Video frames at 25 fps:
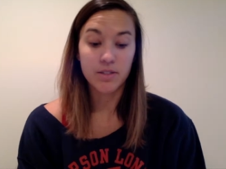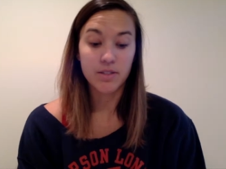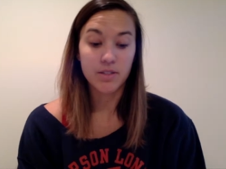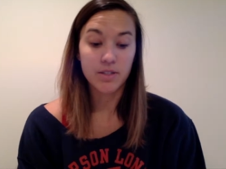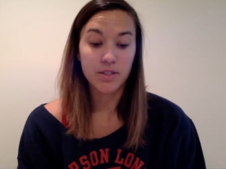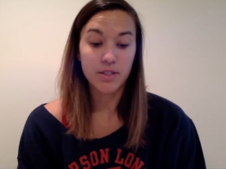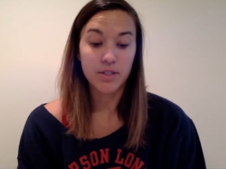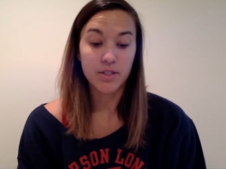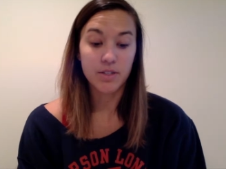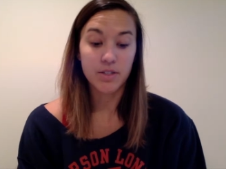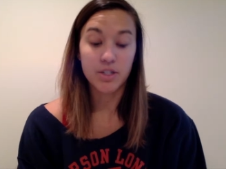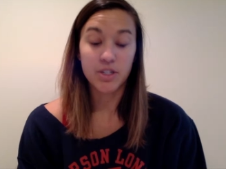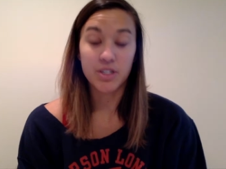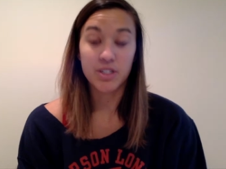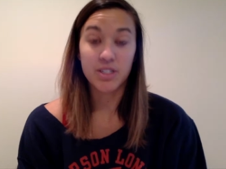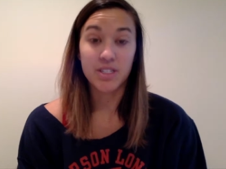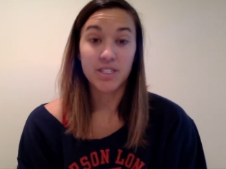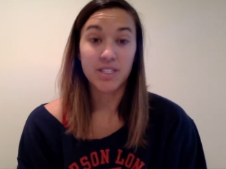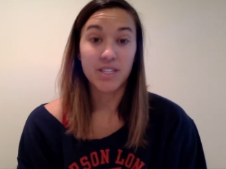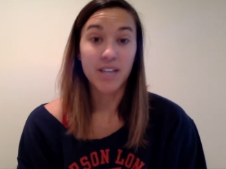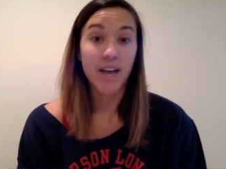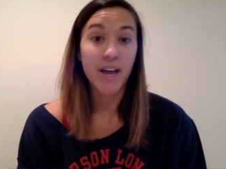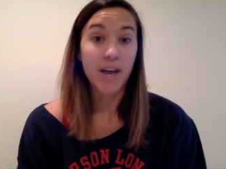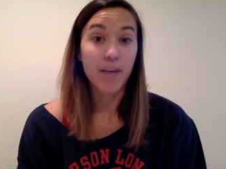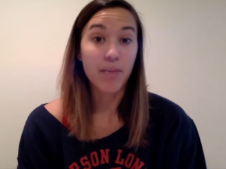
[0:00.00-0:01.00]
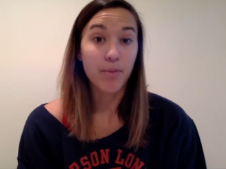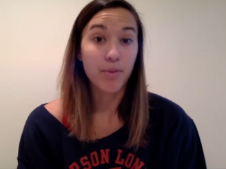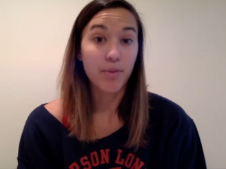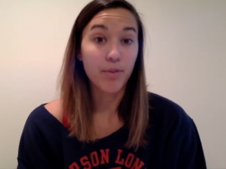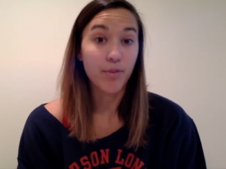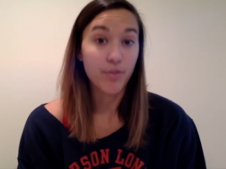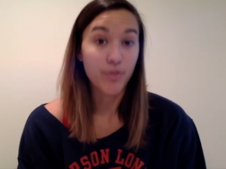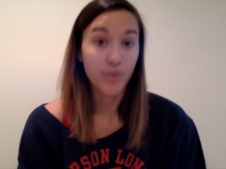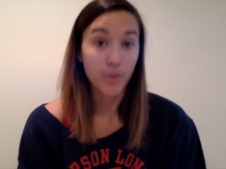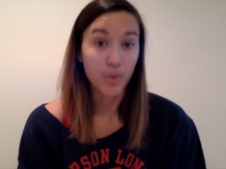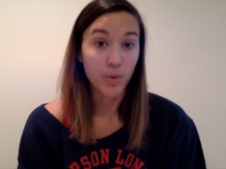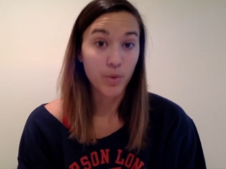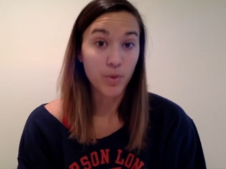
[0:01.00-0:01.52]
it's just a type of
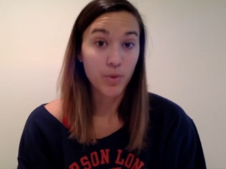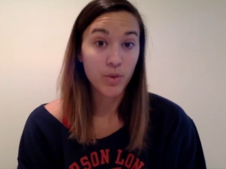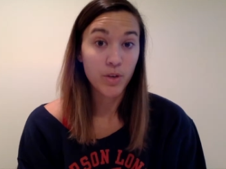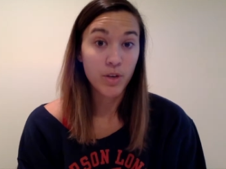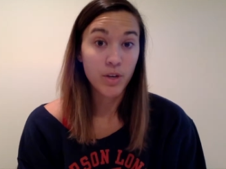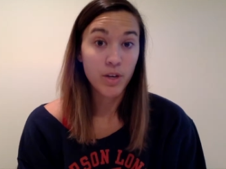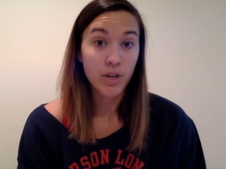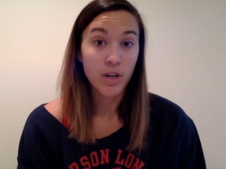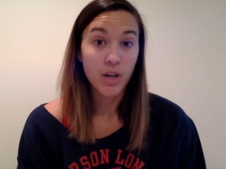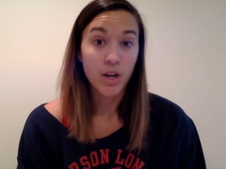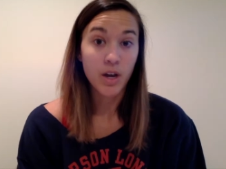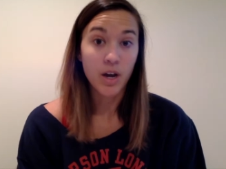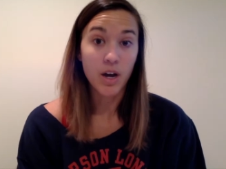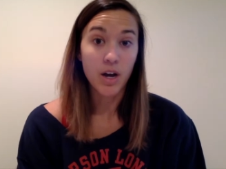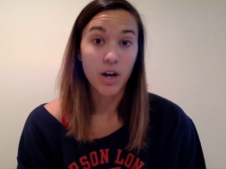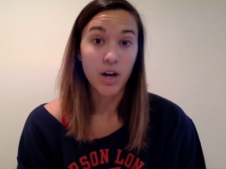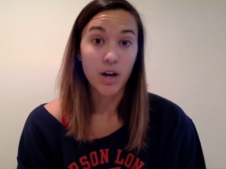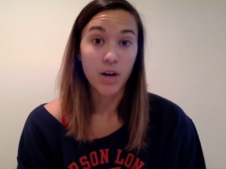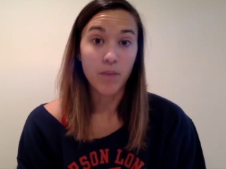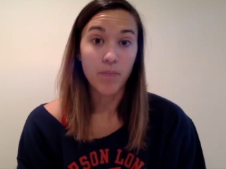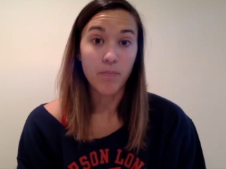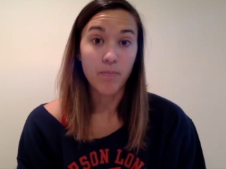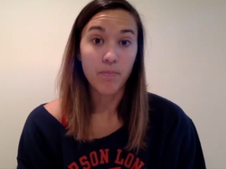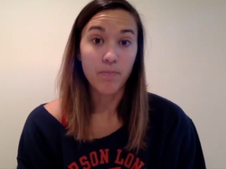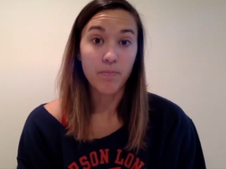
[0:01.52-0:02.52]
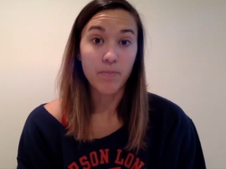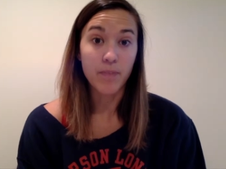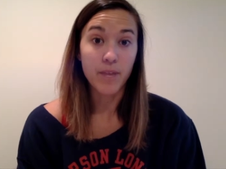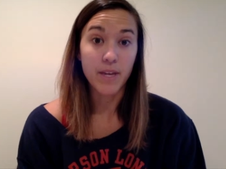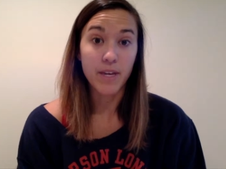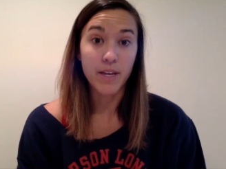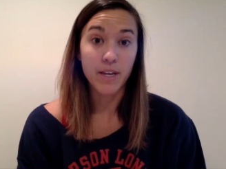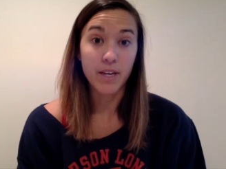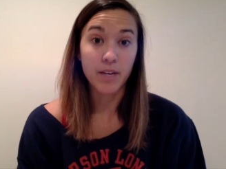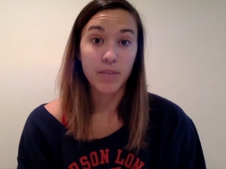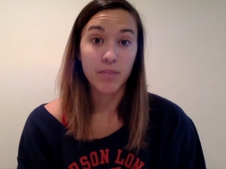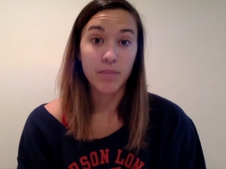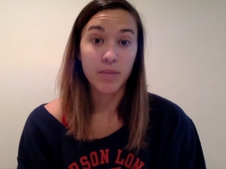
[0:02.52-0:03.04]
food, and
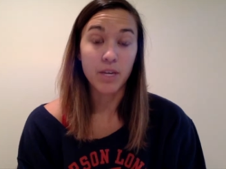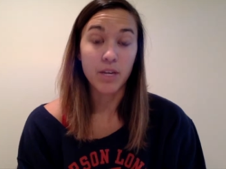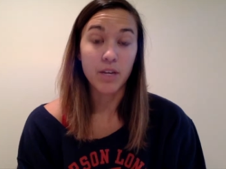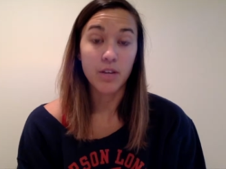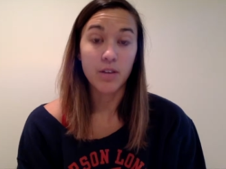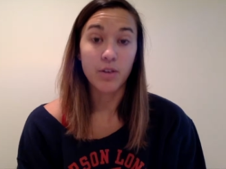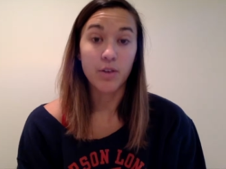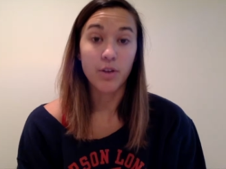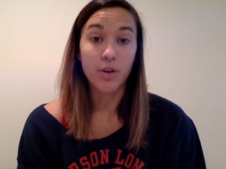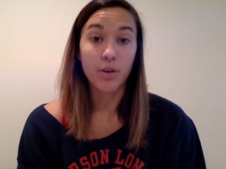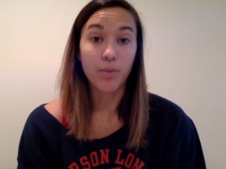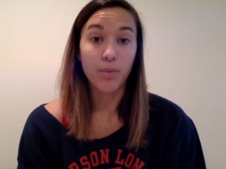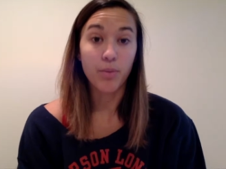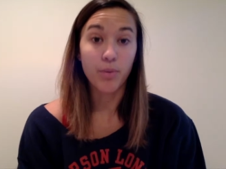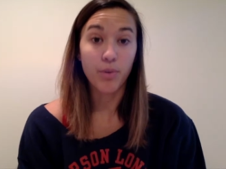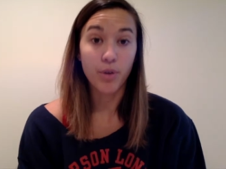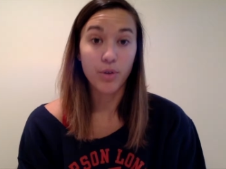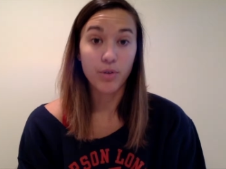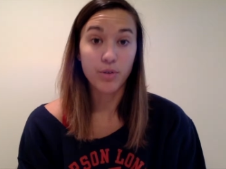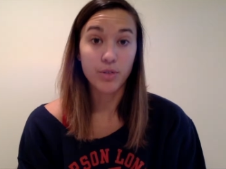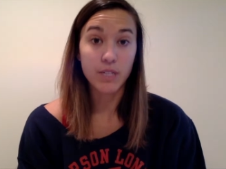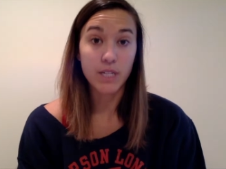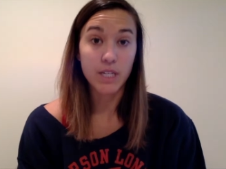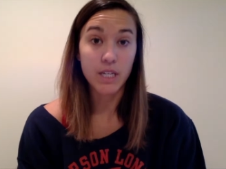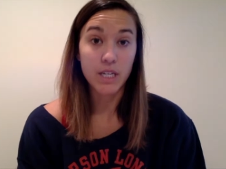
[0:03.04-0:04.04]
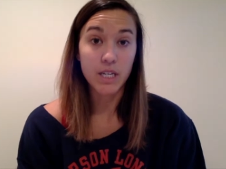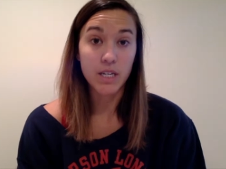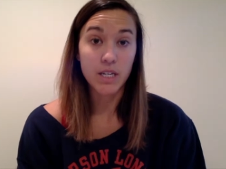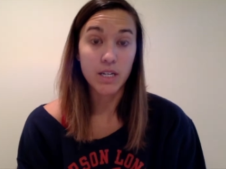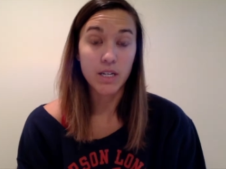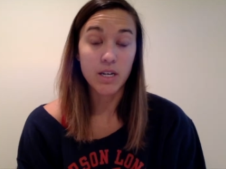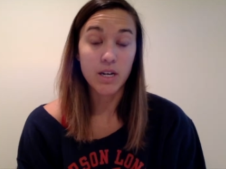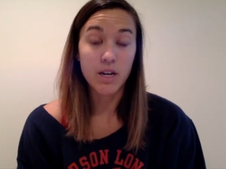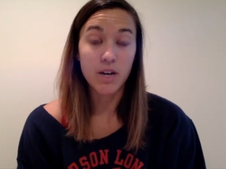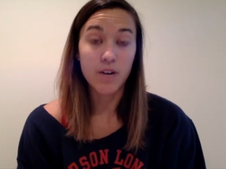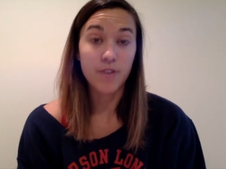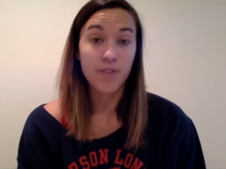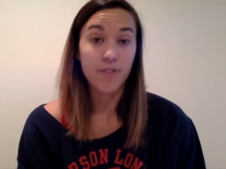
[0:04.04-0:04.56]
it can be either a protein,
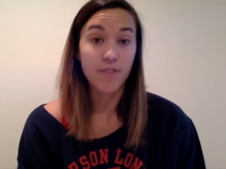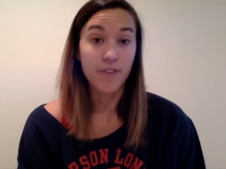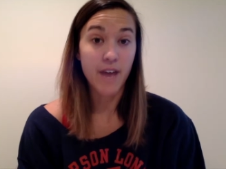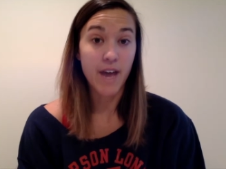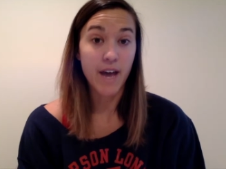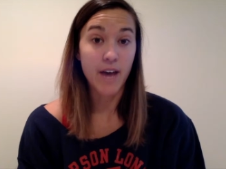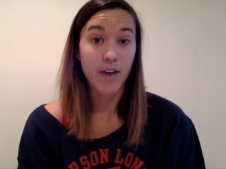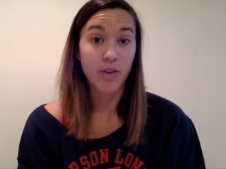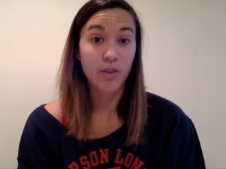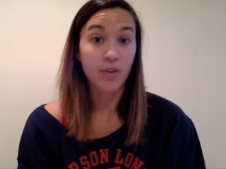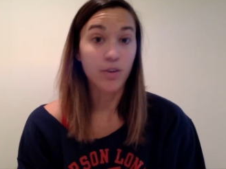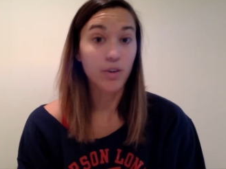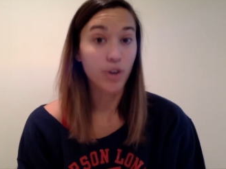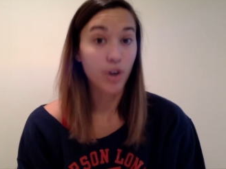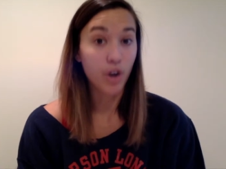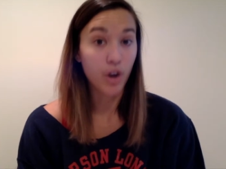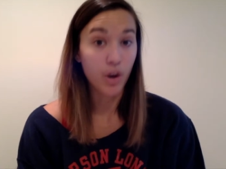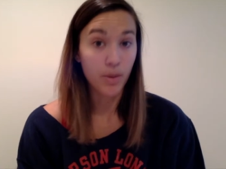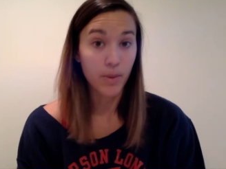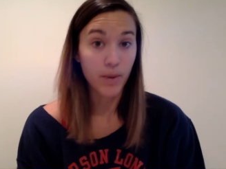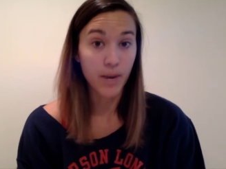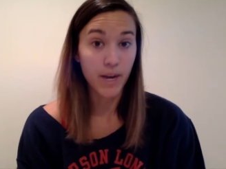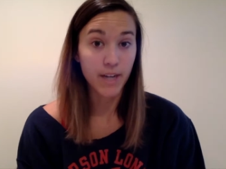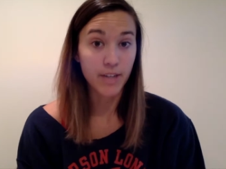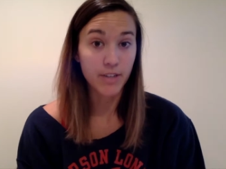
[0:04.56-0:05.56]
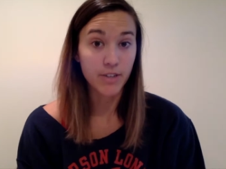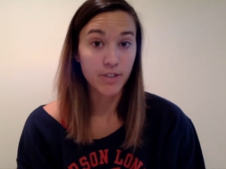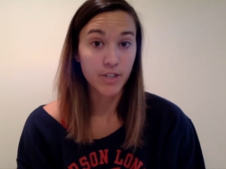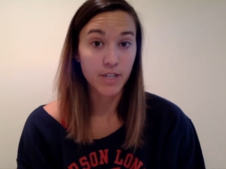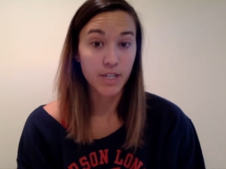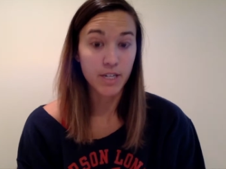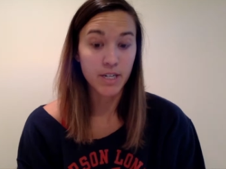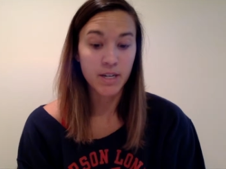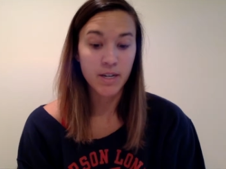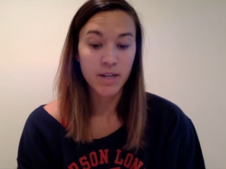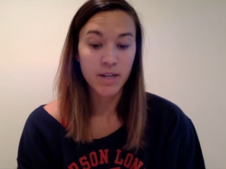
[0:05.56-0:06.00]
a fat, or a carbohydrate.